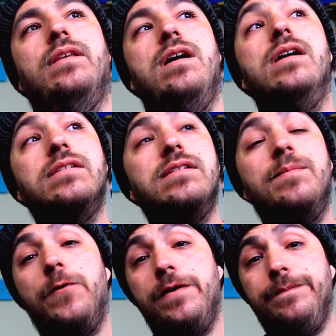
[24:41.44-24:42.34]
Hug
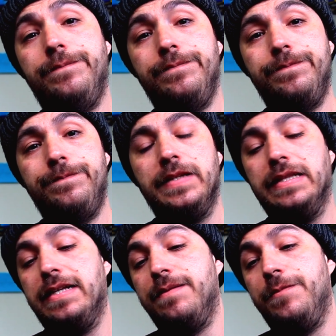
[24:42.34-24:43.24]
someone,
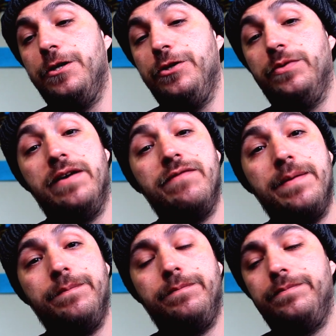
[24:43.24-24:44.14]
let them know you love
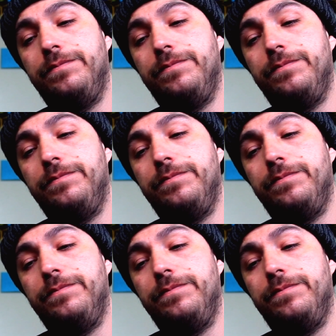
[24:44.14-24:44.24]
them.